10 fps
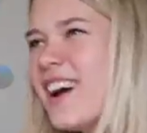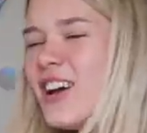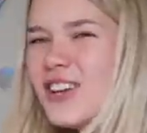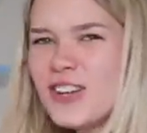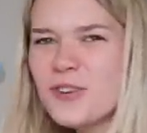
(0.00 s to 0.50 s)
that.
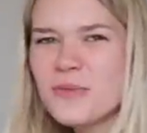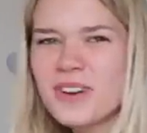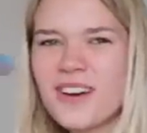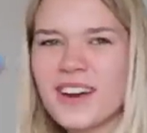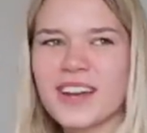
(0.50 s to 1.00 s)
You
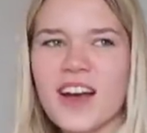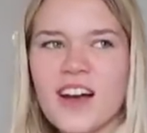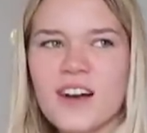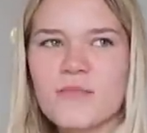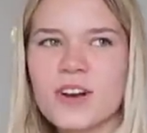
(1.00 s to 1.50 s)
were like,
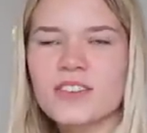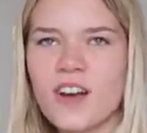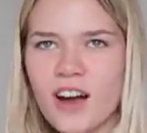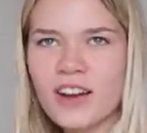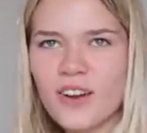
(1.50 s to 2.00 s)
because
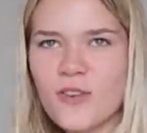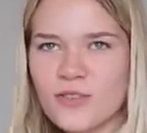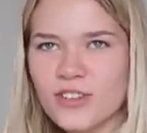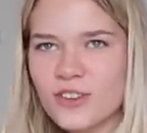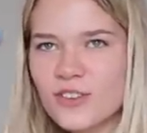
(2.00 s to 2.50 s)
I
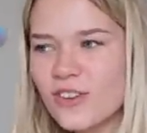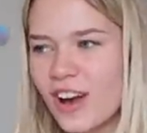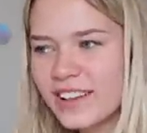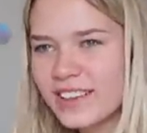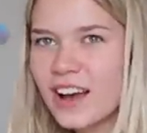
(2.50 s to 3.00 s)
know that you
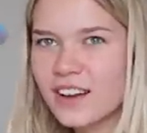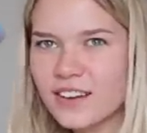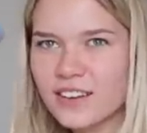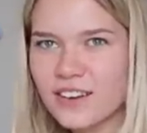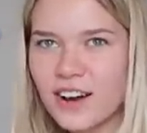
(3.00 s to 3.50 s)
like that
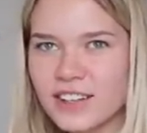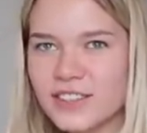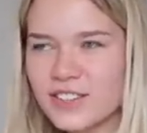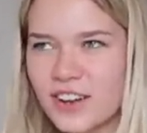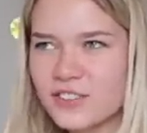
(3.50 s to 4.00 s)
kind
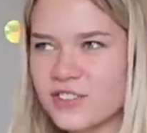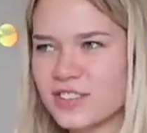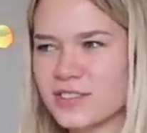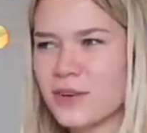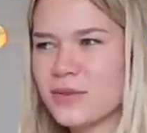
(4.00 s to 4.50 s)
of style of
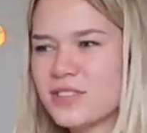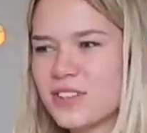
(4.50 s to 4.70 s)
dress, and